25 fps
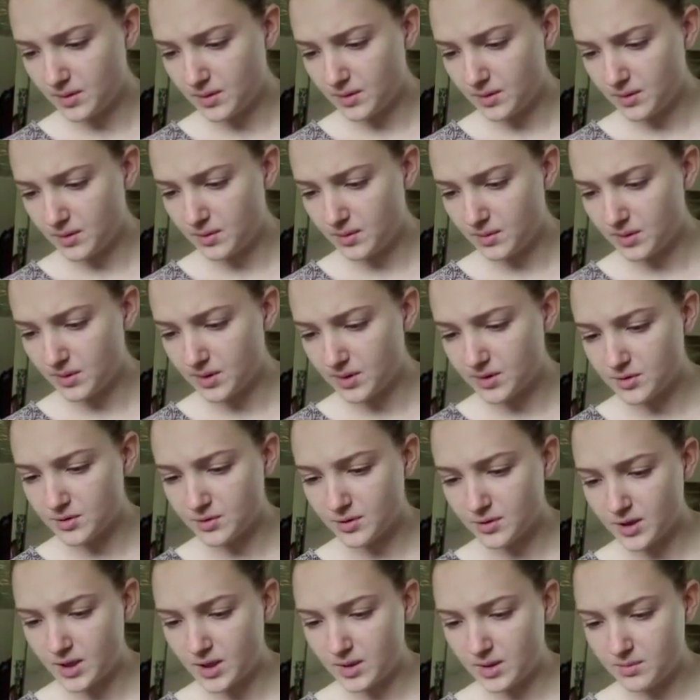use
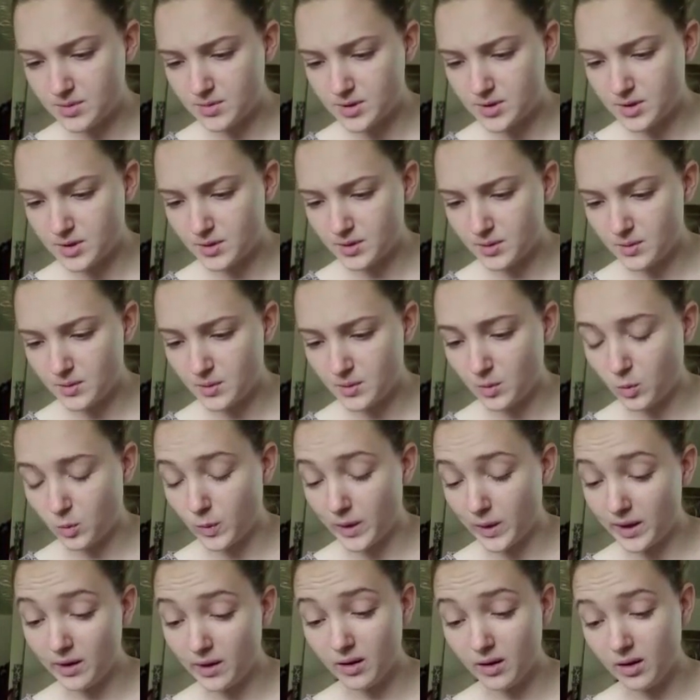dream to
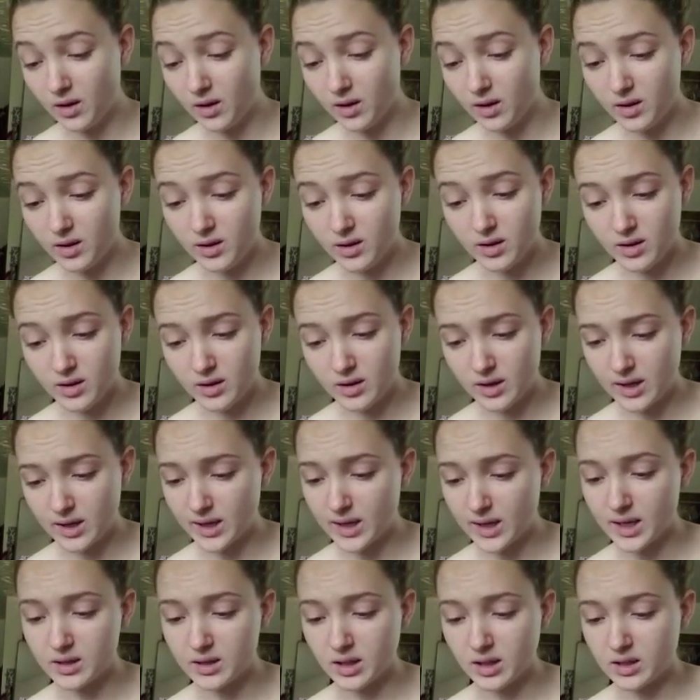will.
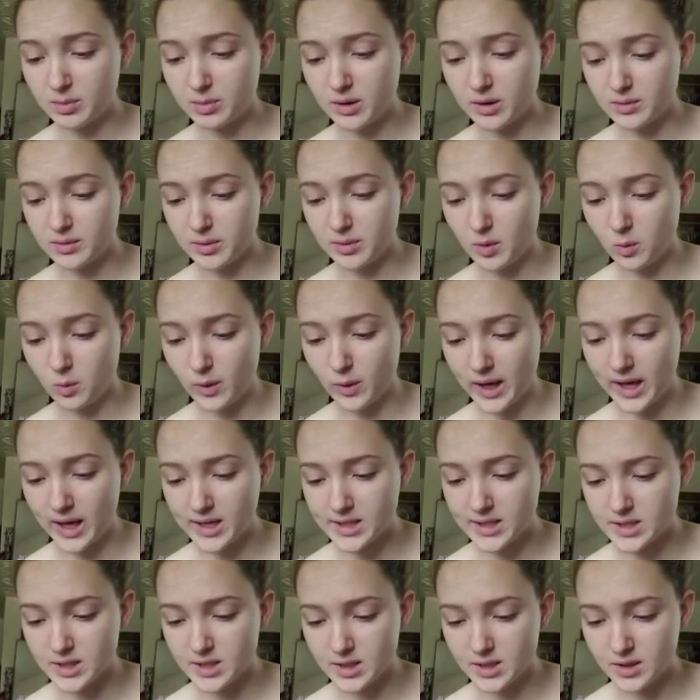I guess that's supposed to be
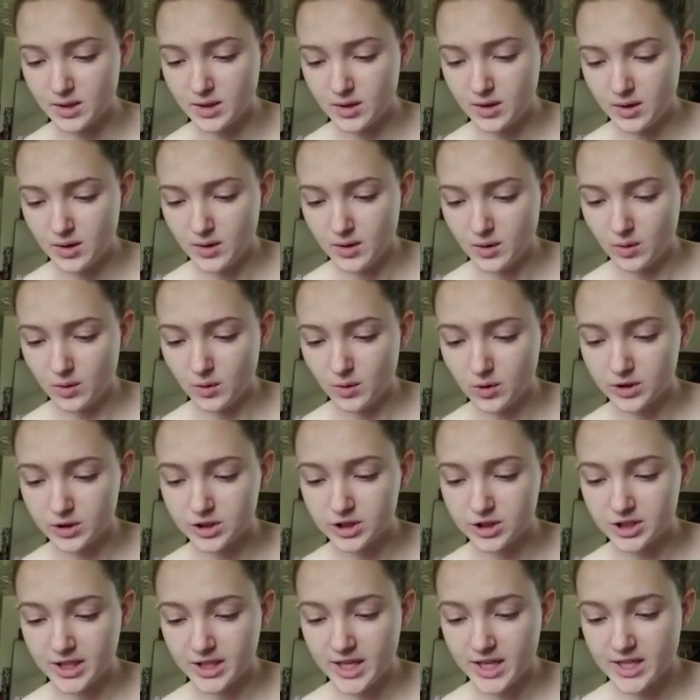wet or
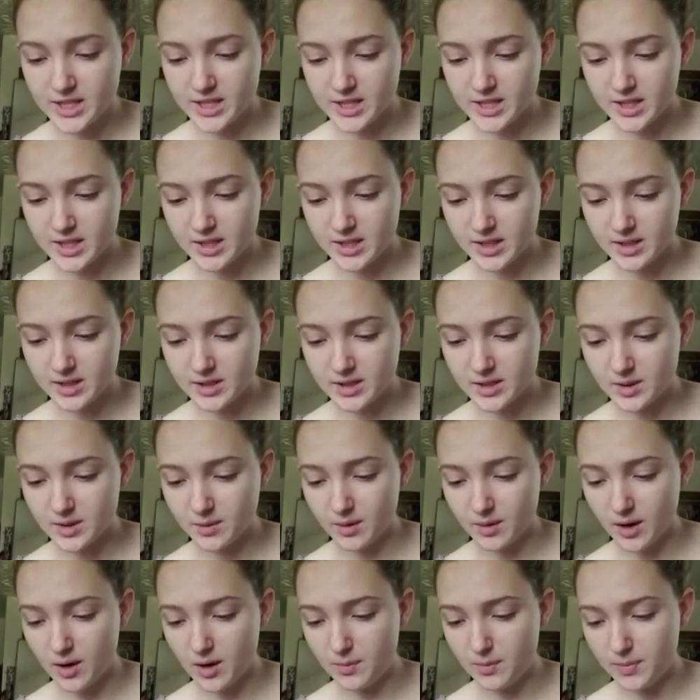sheet
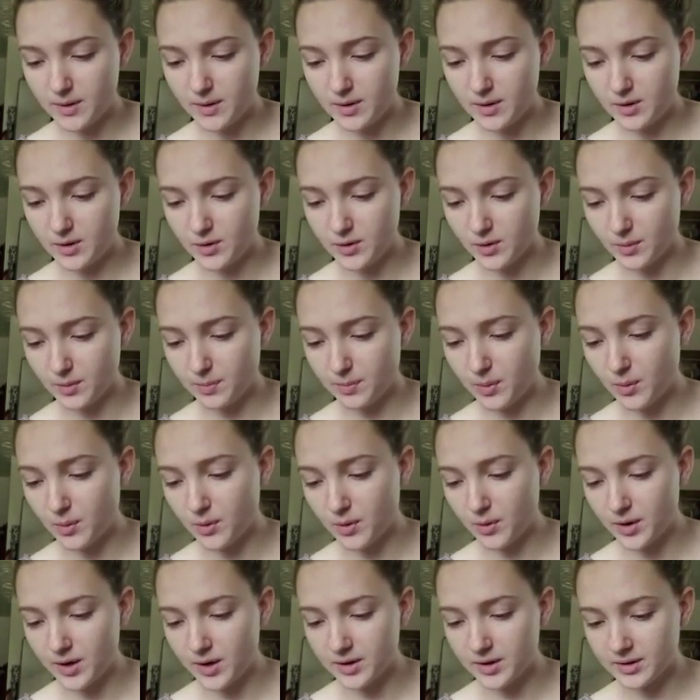to open your
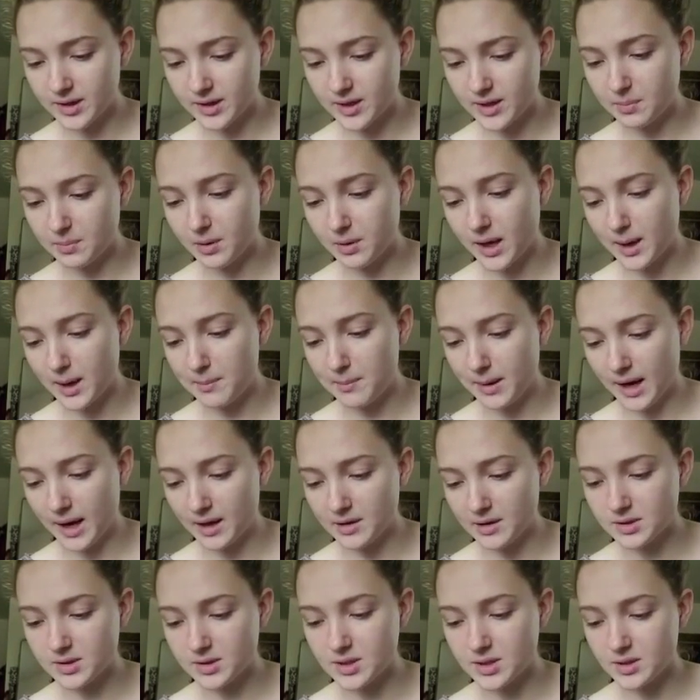pores and apply
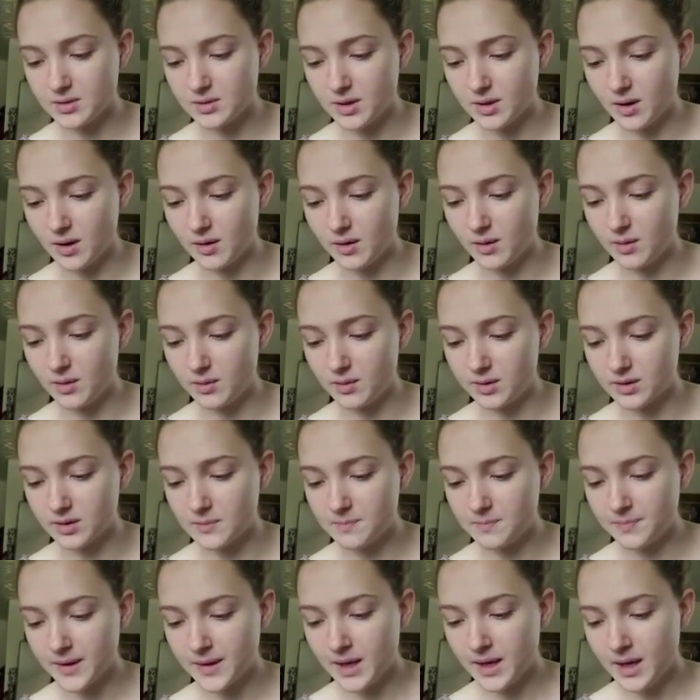mask to nose.
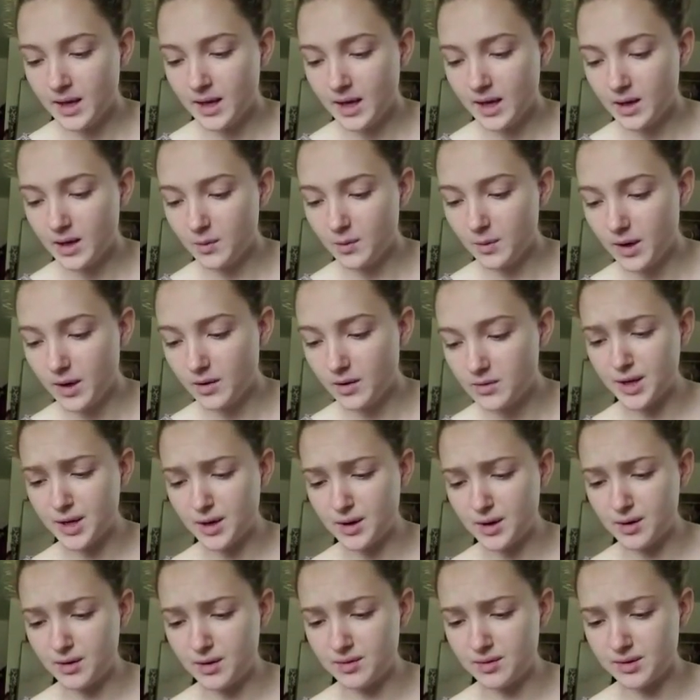and around
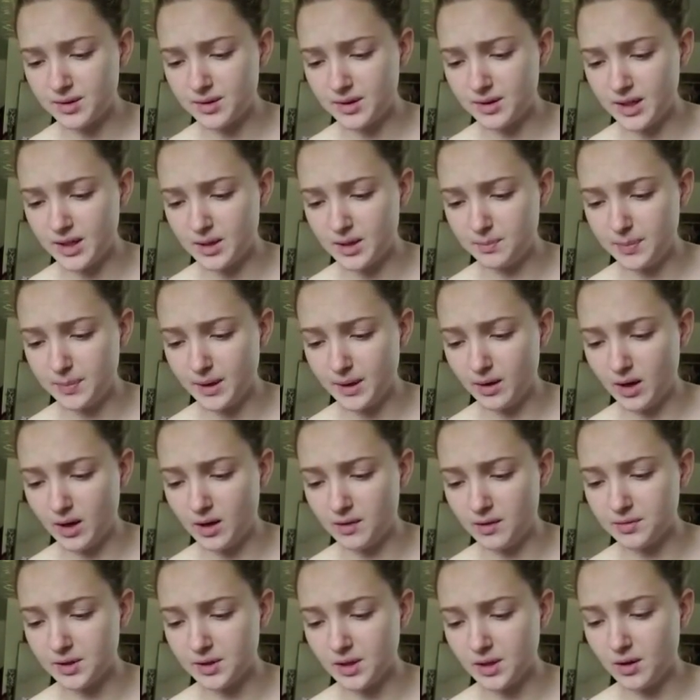nose, then peel
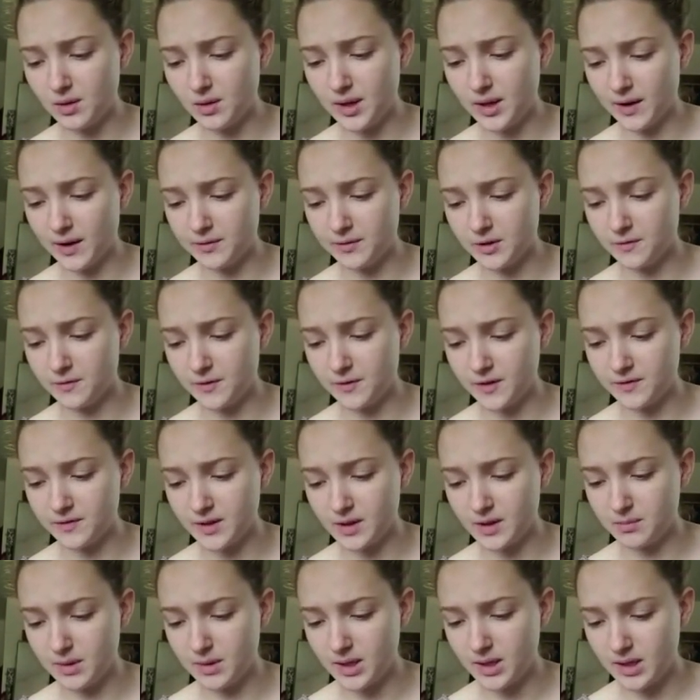off slowly after
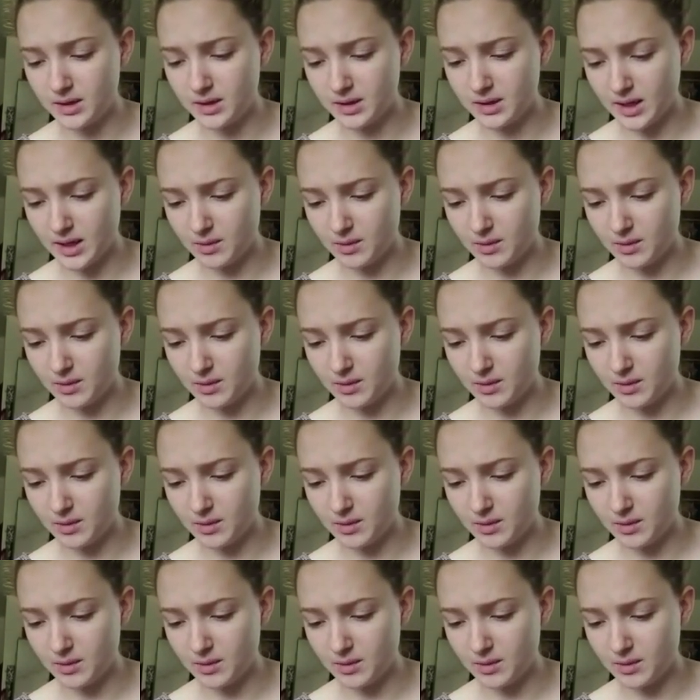15 minutes